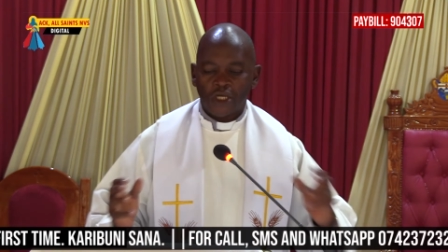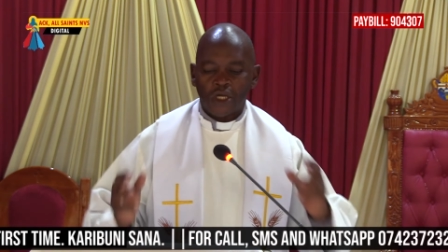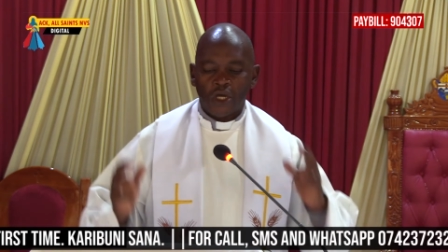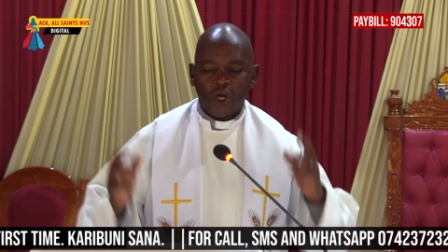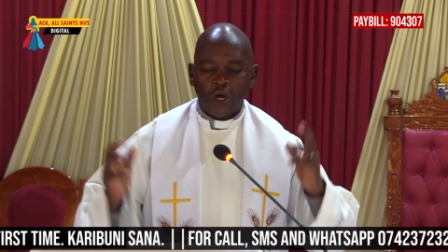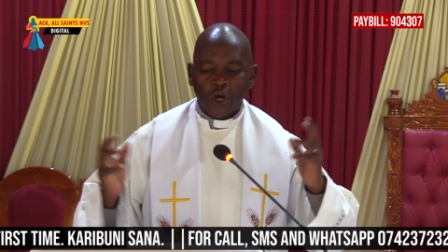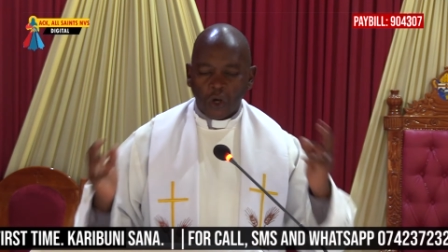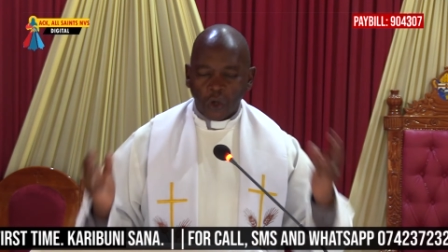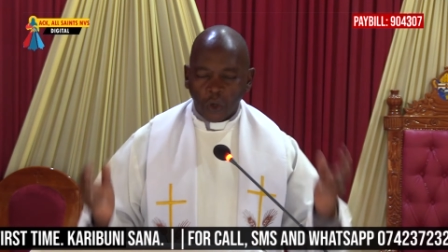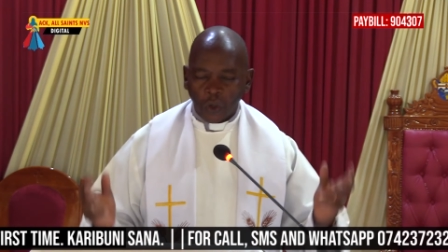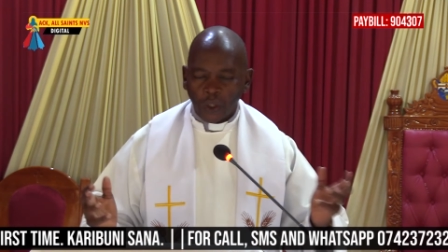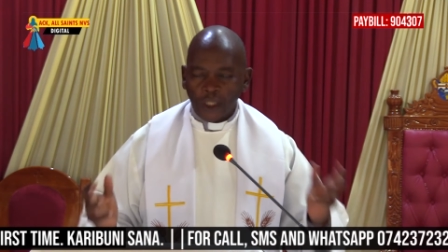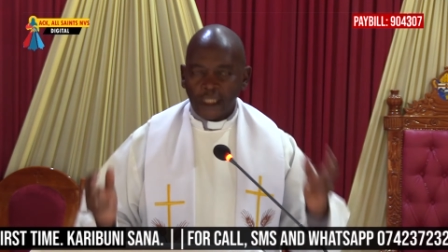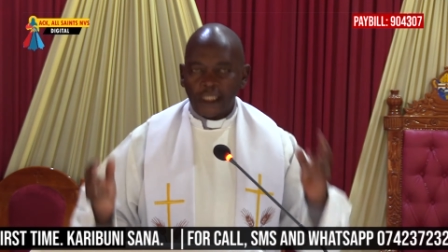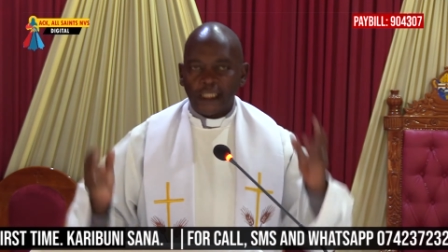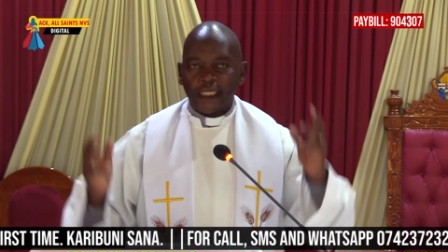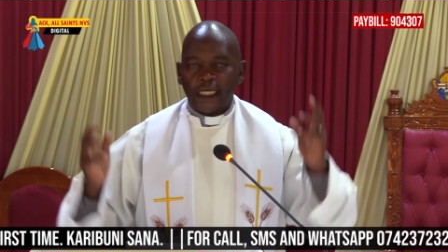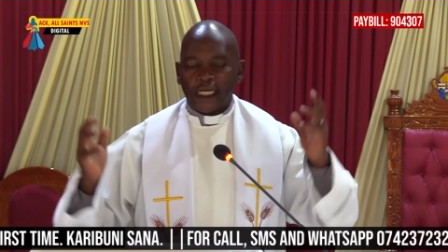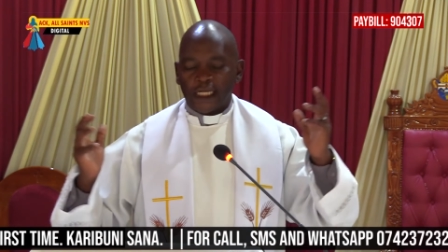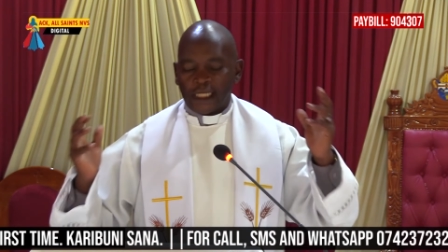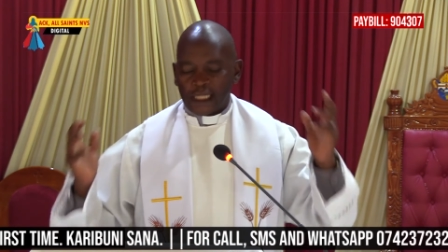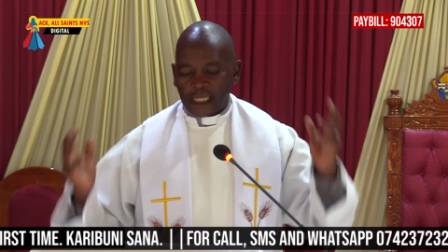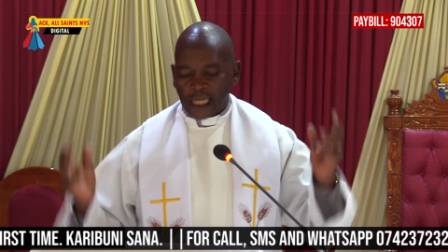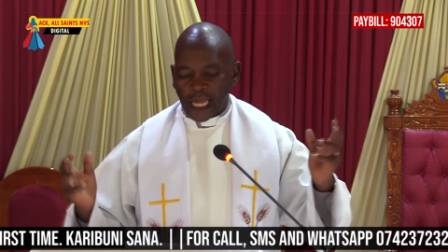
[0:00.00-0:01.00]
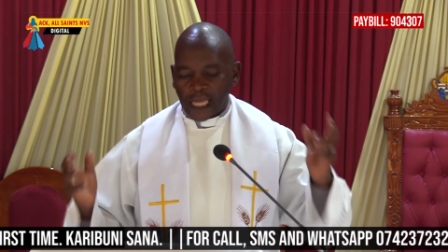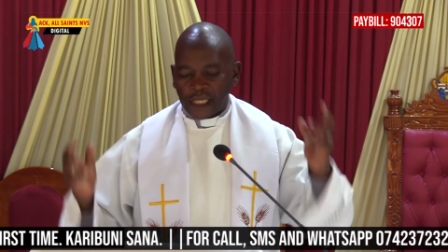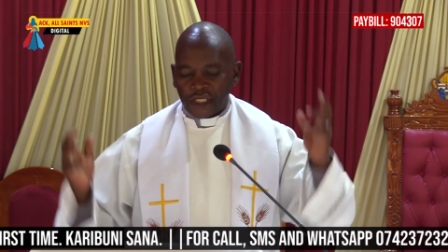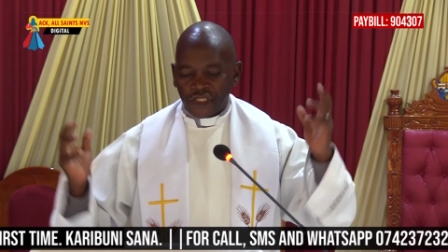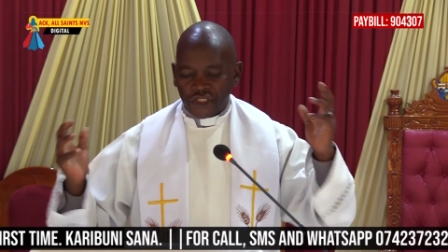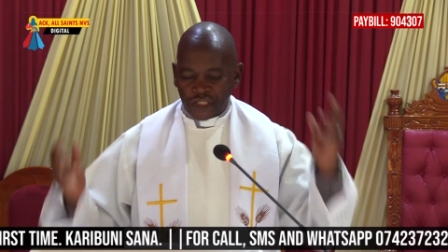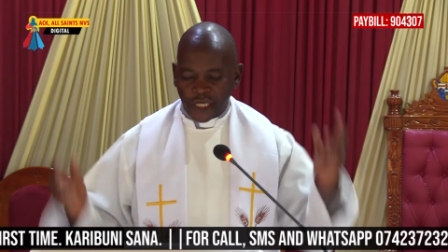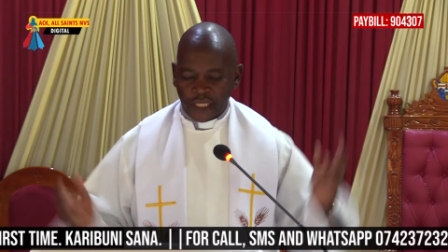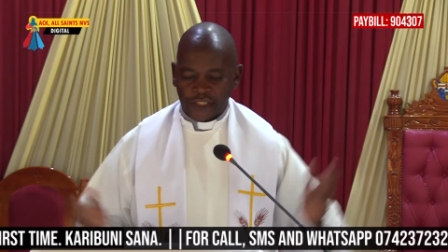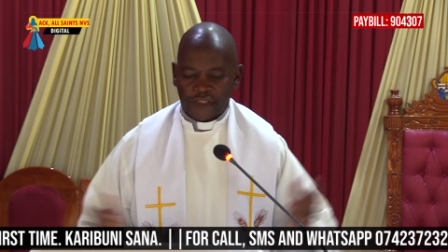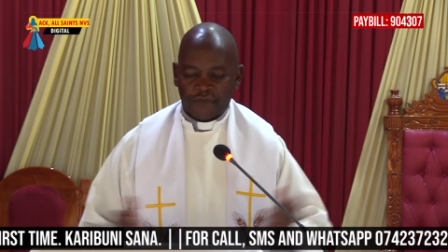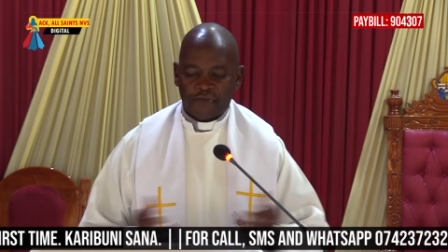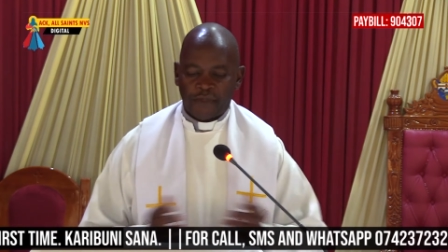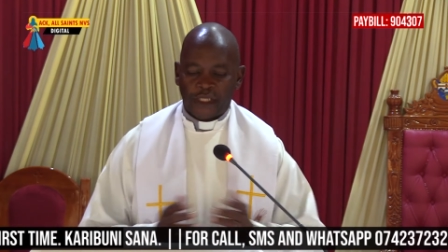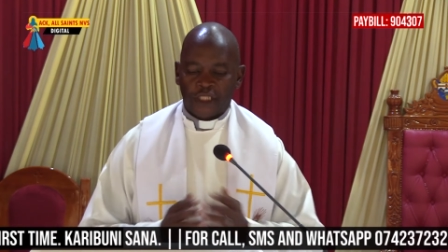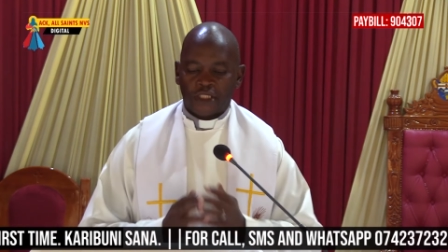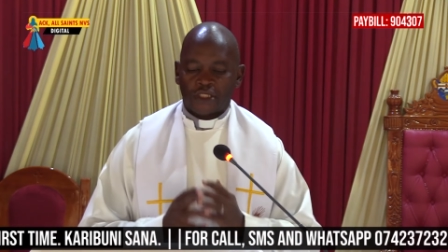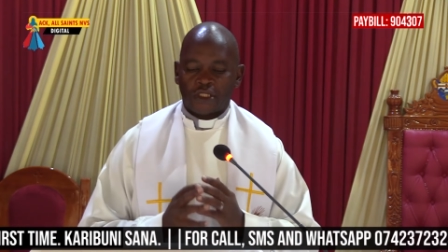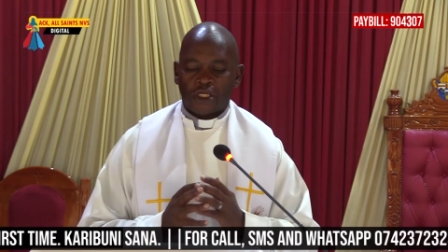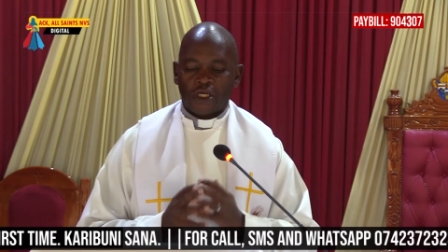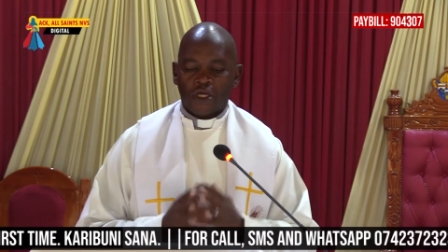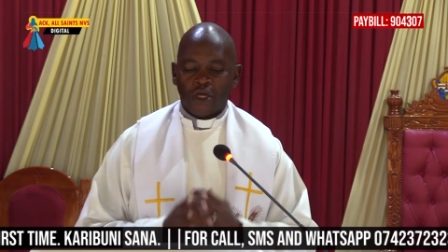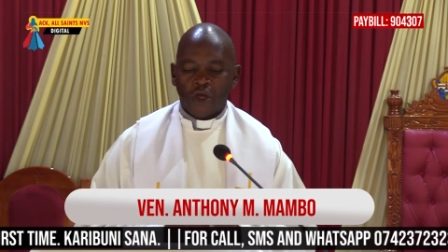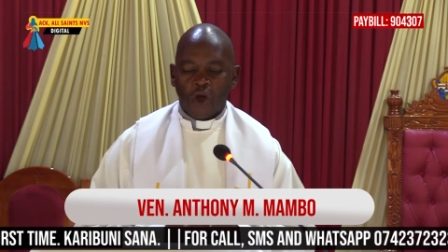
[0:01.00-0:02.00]
holy, and light
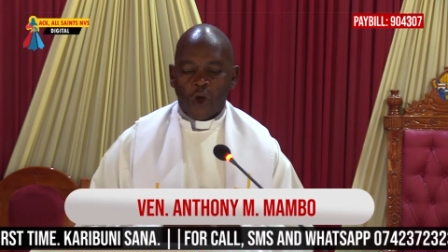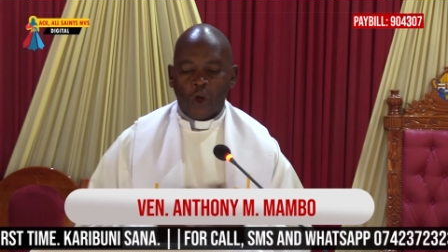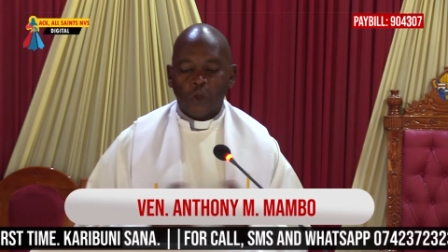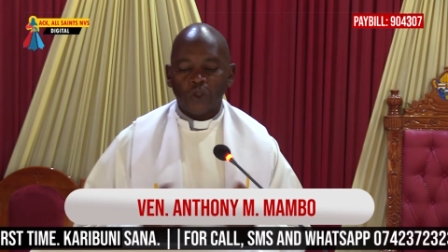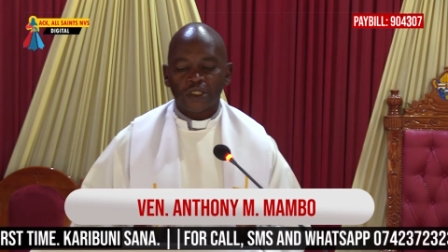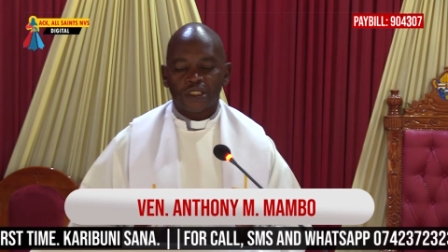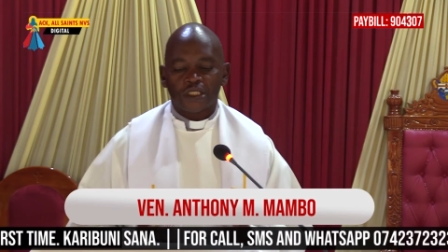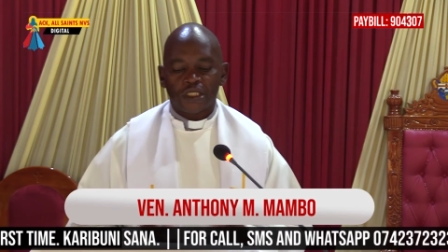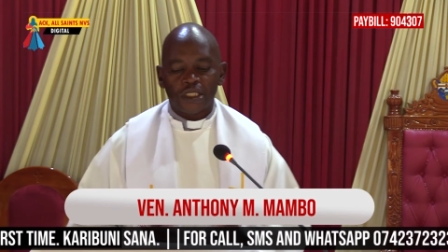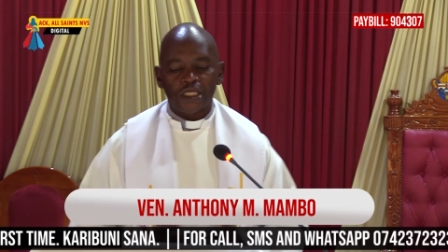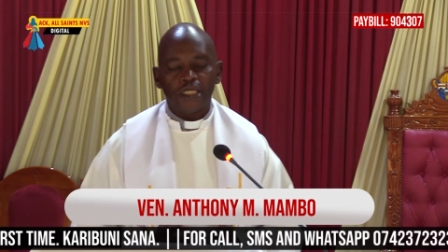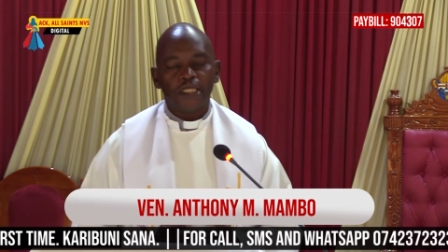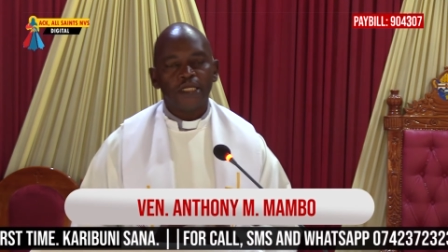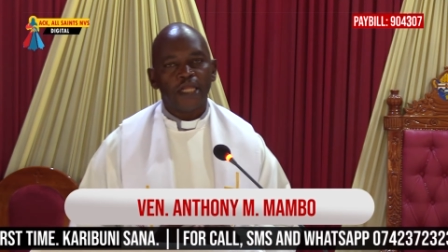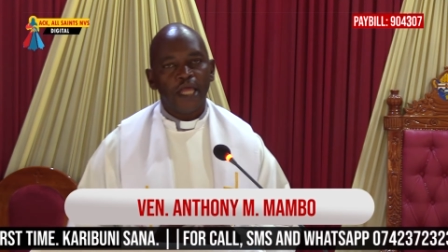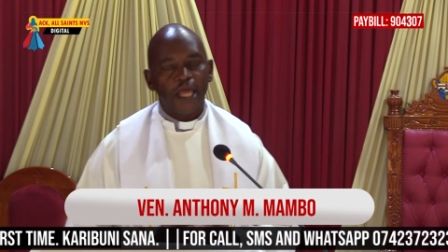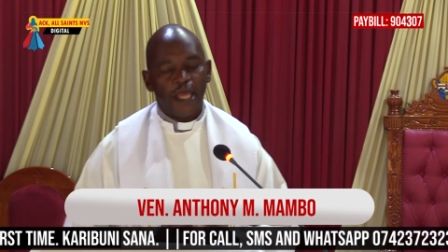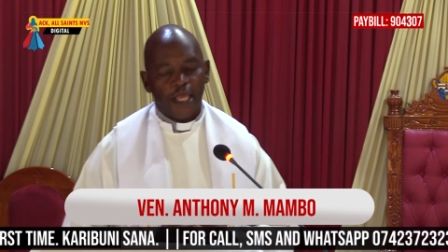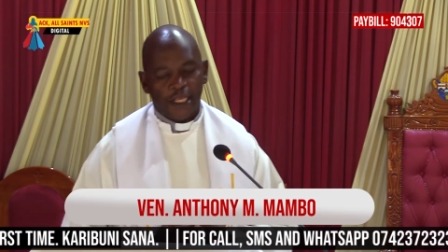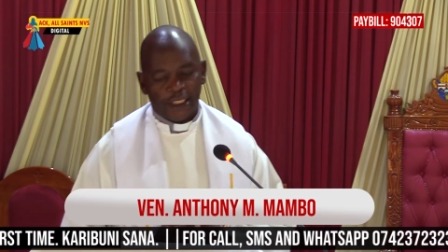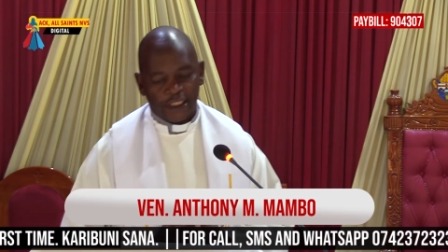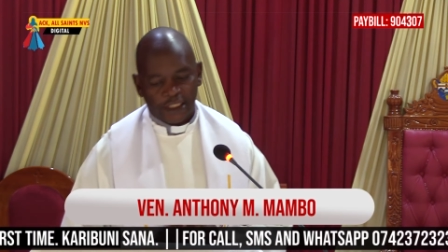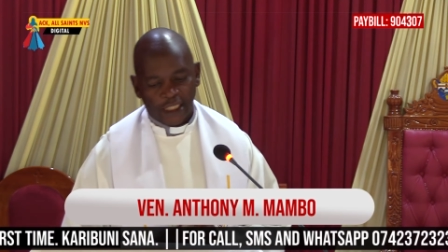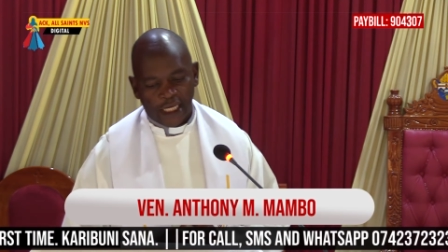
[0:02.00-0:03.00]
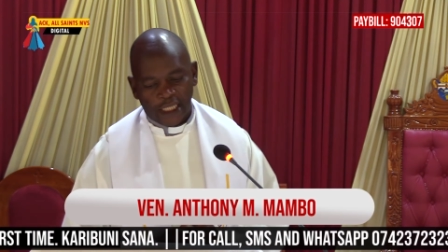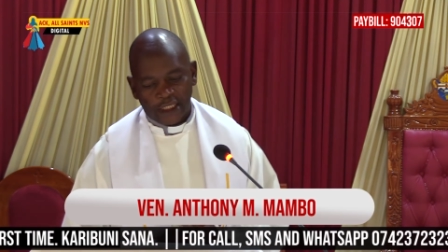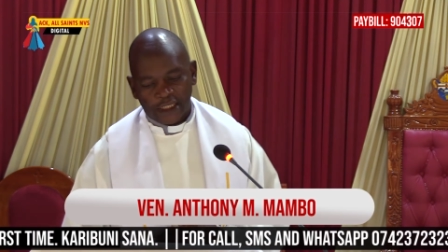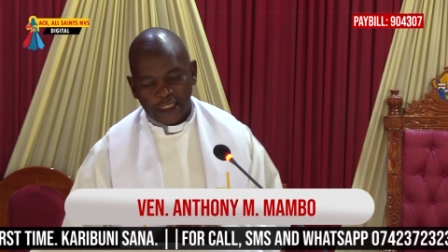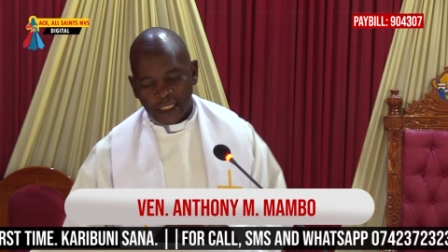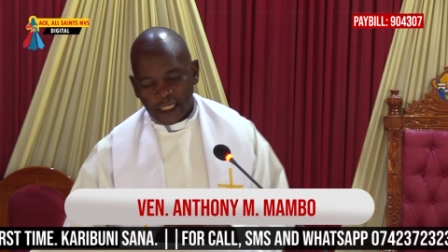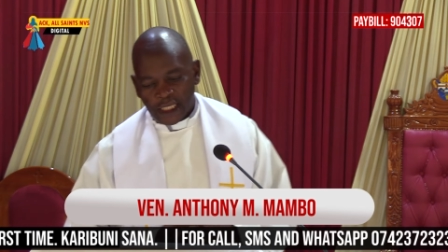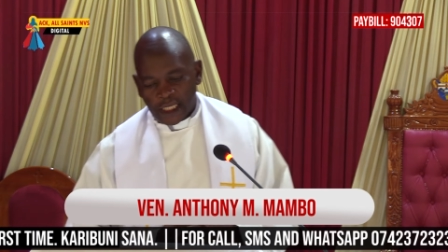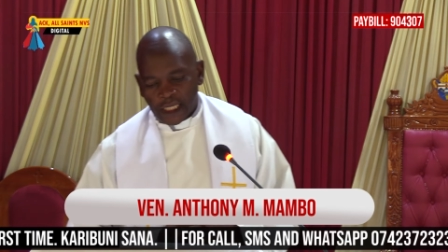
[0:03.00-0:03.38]
judgment on sin is that